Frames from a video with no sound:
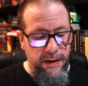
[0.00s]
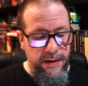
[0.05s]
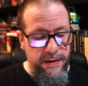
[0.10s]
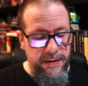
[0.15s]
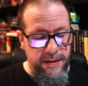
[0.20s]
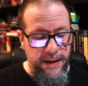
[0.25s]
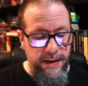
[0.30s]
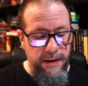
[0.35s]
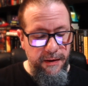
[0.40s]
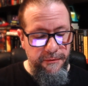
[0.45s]

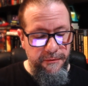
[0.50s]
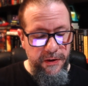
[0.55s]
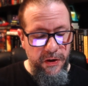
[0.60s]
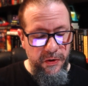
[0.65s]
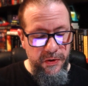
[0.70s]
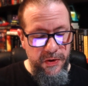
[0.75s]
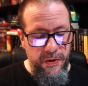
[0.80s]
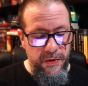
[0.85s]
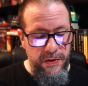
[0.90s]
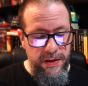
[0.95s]
Sega
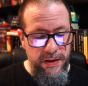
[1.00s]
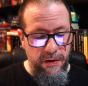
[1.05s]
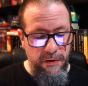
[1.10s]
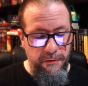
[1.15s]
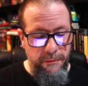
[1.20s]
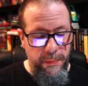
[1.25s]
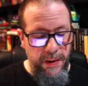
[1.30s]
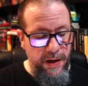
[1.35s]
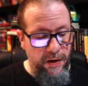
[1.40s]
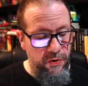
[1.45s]
feels
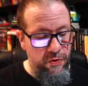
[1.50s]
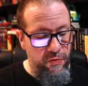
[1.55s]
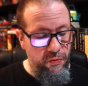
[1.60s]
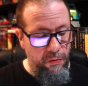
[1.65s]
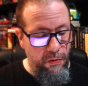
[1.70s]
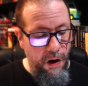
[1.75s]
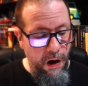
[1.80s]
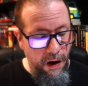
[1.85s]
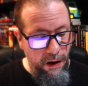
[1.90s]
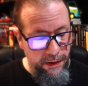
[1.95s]
herself being
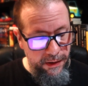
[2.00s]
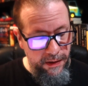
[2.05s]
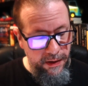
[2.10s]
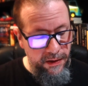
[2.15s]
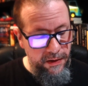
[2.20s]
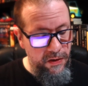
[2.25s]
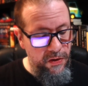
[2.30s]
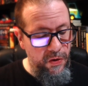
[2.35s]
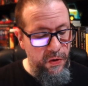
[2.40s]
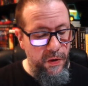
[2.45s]
drawn
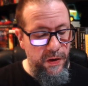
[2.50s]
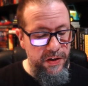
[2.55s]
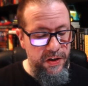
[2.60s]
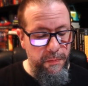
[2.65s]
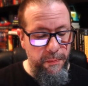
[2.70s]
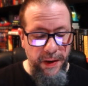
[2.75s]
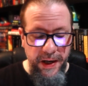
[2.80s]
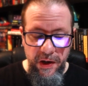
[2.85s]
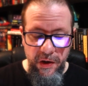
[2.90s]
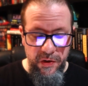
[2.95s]
into a
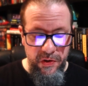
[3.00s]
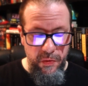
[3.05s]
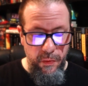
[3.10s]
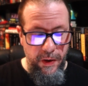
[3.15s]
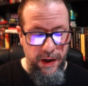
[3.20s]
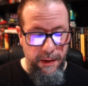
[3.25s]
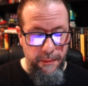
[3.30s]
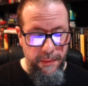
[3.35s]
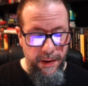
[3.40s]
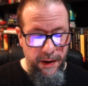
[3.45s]
spider's
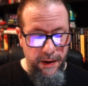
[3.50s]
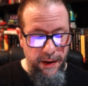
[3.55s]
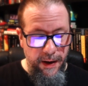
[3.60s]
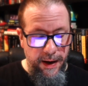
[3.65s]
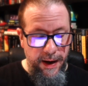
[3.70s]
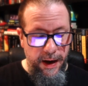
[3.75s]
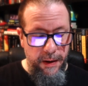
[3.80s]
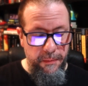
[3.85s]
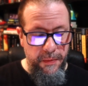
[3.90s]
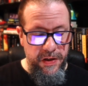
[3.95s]
web
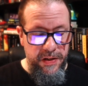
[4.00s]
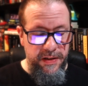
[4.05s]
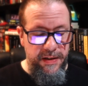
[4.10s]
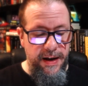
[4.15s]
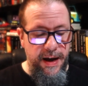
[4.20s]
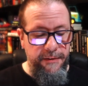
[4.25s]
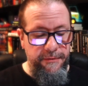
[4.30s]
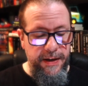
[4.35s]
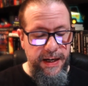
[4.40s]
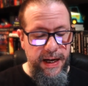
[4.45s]
and must
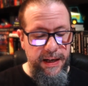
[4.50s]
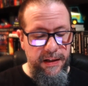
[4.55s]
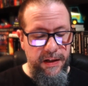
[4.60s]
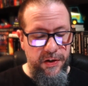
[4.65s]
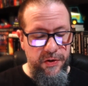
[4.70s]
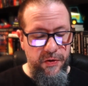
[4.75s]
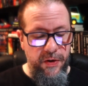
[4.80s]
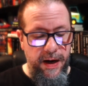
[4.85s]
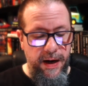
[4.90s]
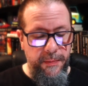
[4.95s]
navigate the
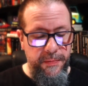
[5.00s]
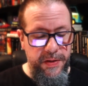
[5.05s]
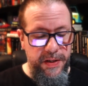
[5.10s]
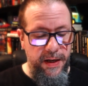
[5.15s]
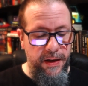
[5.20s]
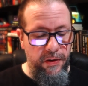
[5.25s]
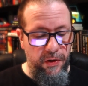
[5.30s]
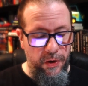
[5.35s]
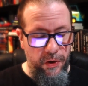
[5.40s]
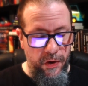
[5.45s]
traps
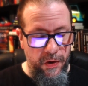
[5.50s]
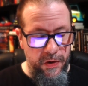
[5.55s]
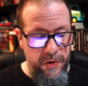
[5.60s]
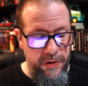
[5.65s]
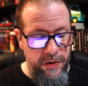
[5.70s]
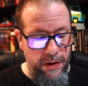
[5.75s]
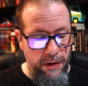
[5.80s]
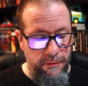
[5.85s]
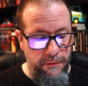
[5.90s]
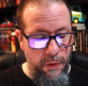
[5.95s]
and
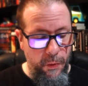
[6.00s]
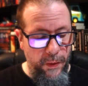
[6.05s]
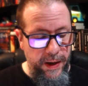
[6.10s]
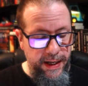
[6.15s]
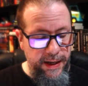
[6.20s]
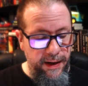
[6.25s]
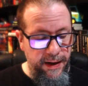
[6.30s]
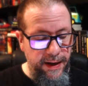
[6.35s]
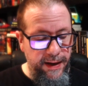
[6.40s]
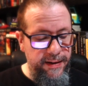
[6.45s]
lures of
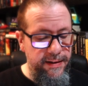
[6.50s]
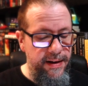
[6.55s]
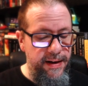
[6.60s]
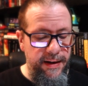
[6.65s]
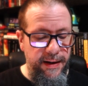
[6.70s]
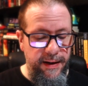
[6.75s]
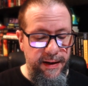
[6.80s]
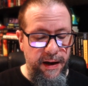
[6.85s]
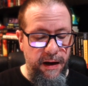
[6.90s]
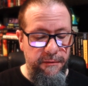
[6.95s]

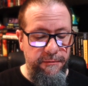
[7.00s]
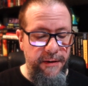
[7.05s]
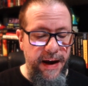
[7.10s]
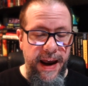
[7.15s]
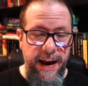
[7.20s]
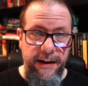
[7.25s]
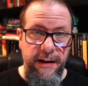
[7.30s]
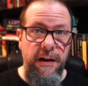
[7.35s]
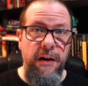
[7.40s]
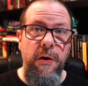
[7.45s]

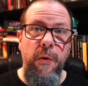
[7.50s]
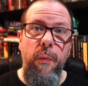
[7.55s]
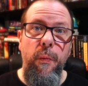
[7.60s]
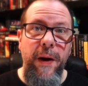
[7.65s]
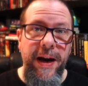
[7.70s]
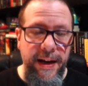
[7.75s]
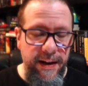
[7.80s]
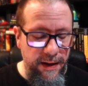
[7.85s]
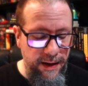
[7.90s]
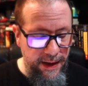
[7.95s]
an
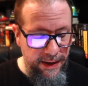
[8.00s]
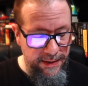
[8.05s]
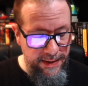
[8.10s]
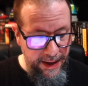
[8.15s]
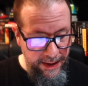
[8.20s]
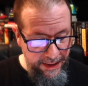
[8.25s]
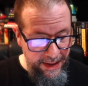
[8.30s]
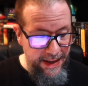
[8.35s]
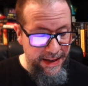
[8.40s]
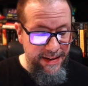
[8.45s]
awakening
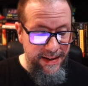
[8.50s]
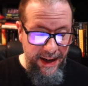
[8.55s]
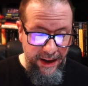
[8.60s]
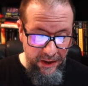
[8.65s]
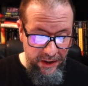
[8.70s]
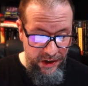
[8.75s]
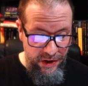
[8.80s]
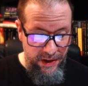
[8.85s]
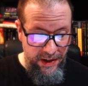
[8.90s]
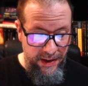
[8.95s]

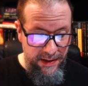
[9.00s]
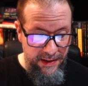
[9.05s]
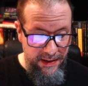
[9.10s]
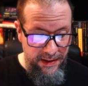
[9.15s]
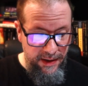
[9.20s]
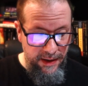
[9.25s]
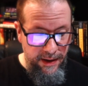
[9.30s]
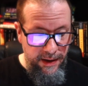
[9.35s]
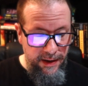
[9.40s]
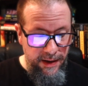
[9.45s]
intelligence
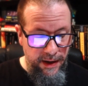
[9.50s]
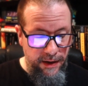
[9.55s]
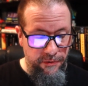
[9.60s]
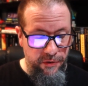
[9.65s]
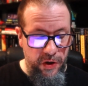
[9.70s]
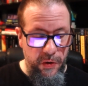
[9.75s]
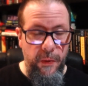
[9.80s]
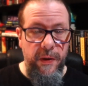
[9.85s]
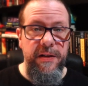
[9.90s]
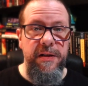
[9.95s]
if
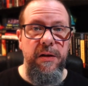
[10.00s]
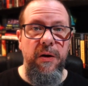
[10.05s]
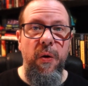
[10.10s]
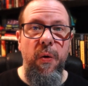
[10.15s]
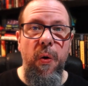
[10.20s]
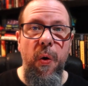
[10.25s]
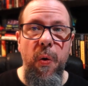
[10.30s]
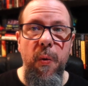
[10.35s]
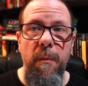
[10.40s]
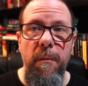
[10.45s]
she wants to go
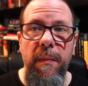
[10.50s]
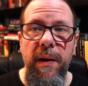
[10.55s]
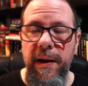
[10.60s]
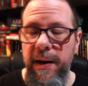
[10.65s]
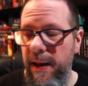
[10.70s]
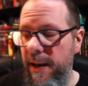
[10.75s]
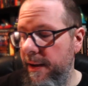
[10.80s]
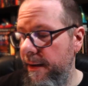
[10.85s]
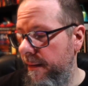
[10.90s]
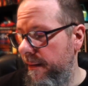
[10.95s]
home
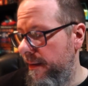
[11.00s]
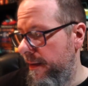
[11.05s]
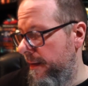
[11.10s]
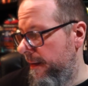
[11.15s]
again.